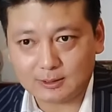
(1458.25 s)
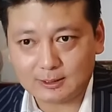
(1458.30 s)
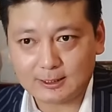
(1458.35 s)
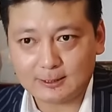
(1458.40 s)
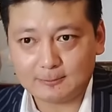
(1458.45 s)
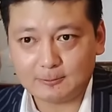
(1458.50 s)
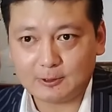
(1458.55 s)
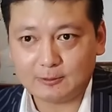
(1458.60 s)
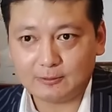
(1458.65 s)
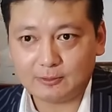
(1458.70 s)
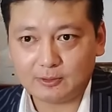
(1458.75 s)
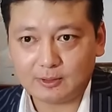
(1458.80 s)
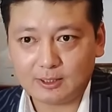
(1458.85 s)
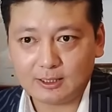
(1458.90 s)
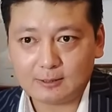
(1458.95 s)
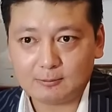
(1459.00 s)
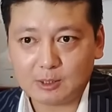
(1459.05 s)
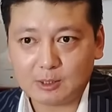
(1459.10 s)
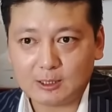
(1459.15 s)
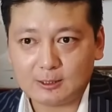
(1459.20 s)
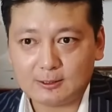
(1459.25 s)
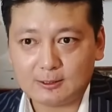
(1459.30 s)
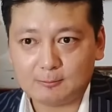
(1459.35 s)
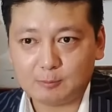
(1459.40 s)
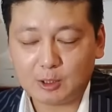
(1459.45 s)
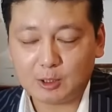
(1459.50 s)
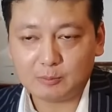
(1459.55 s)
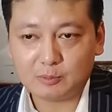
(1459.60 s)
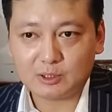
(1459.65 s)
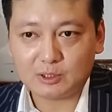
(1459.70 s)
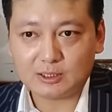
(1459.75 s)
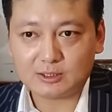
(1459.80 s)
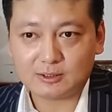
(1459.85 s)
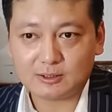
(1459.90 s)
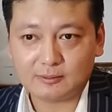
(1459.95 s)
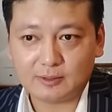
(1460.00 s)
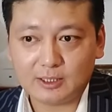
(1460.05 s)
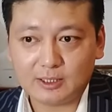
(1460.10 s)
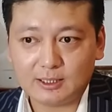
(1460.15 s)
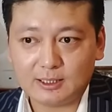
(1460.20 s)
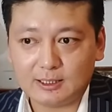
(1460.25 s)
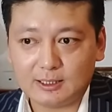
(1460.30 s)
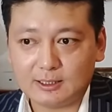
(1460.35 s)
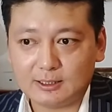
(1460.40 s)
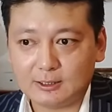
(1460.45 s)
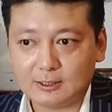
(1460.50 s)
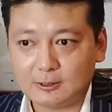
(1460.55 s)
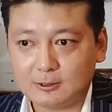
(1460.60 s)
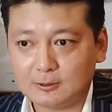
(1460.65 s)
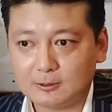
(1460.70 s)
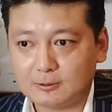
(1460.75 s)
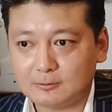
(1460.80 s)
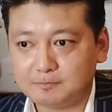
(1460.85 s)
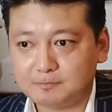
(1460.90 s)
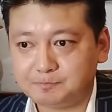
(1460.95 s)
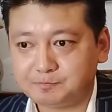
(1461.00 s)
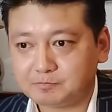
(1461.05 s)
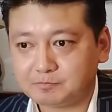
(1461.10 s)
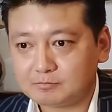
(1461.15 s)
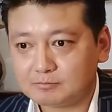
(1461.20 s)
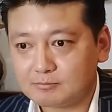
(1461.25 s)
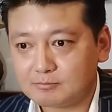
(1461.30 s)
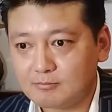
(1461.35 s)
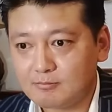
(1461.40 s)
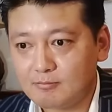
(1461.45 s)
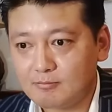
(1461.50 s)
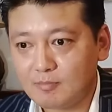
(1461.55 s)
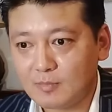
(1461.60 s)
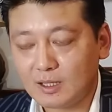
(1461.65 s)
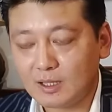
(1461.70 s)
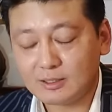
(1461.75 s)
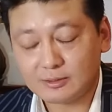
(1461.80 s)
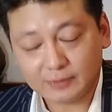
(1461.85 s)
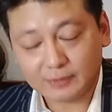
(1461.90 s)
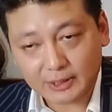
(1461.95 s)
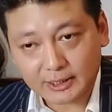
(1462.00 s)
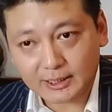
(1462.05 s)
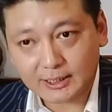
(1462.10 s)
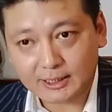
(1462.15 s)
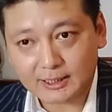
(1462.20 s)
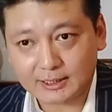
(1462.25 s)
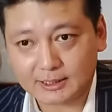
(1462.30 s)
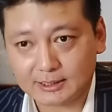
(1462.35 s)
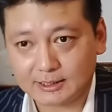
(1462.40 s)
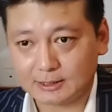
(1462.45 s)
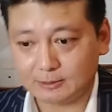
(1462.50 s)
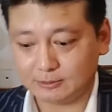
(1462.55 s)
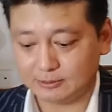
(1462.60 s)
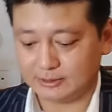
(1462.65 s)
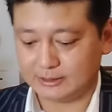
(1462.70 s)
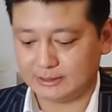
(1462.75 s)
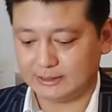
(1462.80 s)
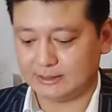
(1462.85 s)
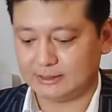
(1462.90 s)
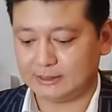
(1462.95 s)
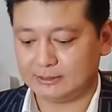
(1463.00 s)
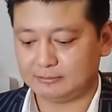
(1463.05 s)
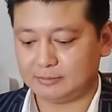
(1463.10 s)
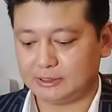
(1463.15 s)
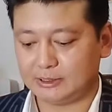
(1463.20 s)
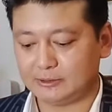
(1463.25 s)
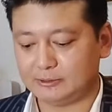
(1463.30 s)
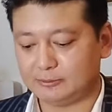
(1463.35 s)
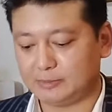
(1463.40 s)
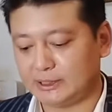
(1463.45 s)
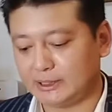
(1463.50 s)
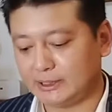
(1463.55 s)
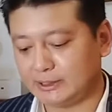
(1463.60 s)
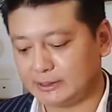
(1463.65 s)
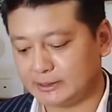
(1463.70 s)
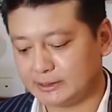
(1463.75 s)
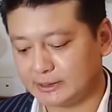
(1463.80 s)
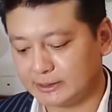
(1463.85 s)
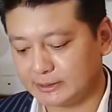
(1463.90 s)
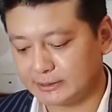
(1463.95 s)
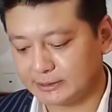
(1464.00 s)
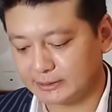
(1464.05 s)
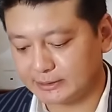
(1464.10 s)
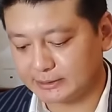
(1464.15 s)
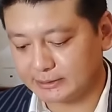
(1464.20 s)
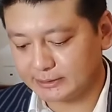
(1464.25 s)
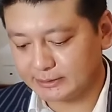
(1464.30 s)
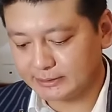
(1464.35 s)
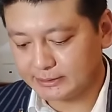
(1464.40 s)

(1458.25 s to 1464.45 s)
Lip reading: I mean, if you think about the population of India, it's very high, I would say, compared to many other countries.